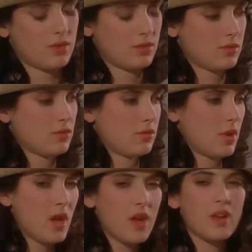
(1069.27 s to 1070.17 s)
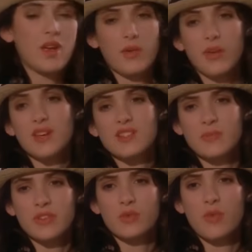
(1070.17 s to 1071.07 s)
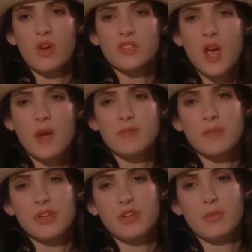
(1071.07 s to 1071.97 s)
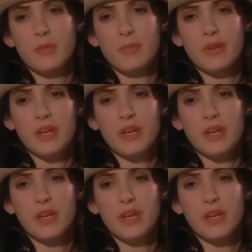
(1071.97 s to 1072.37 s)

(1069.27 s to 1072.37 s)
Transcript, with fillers: eighty-eight, and continued to build her reputation with